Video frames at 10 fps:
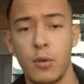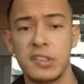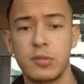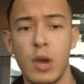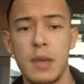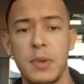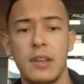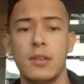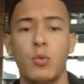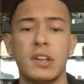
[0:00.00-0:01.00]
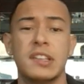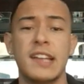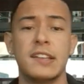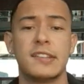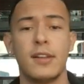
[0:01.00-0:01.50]
Now, swiping, you
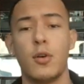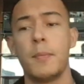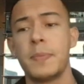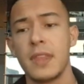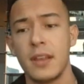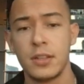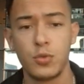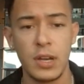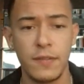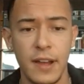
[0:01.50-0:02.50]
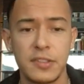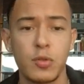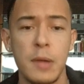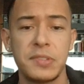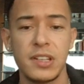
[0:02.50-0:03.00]
want to start slow.
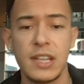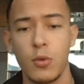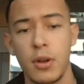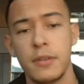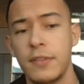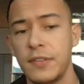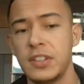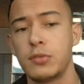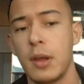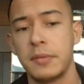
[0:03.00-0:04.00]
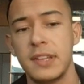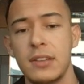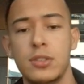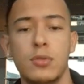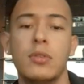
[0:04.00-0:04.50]
25 swipes on day 1, 50
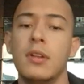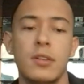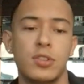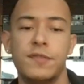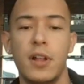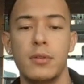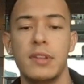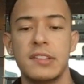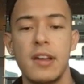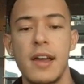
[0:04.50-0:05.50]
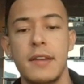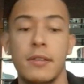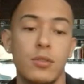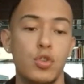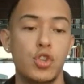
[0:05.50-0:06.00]
swipes day 2. Just follow this
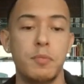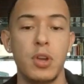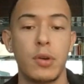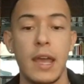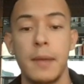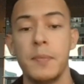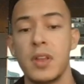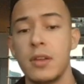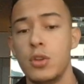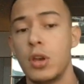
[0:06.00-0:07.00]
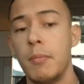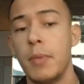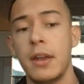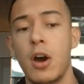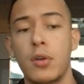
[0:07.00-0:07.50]
guide. It should be okay. You
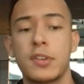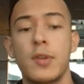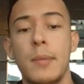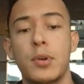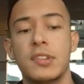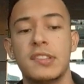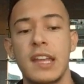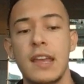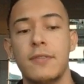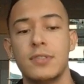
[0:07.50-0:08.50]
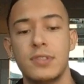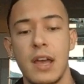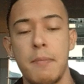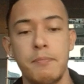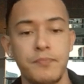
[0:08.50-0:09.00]
can buy an auto swiper to
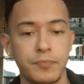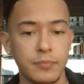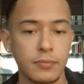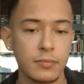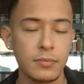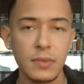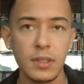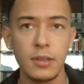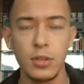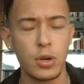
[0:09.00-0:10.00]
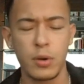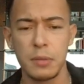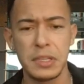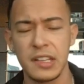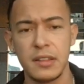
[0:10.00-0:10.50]
save time. You
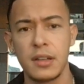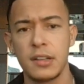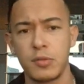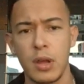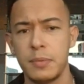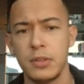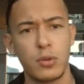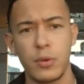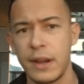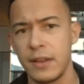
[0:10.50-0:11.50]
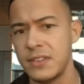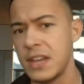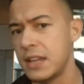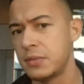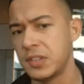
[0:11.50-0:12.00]
don't want to be sitting there and swiping. You don't want a
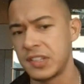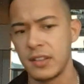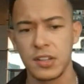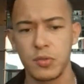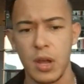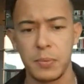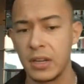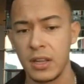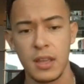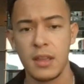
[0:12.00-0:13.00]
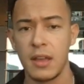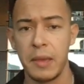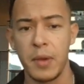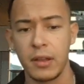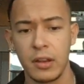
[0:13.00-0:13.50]
VA to be sitting there and swiping.
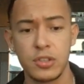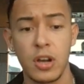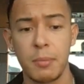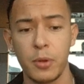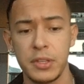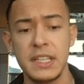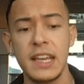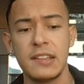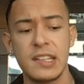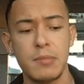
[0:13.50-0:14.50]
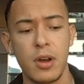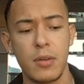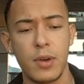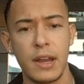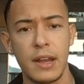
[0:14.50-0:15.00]
I'm going to talk about the DNZ
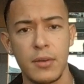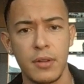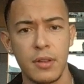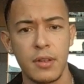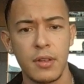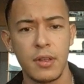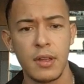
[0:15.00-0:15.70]
bot right now.